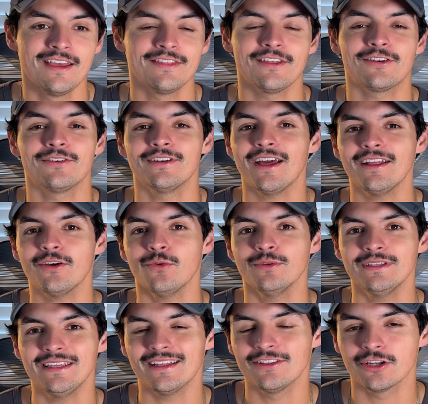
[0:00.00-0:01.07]
that are not
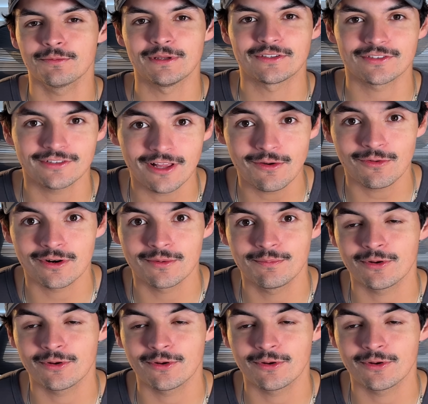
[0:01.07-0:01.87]
only a little bit slower,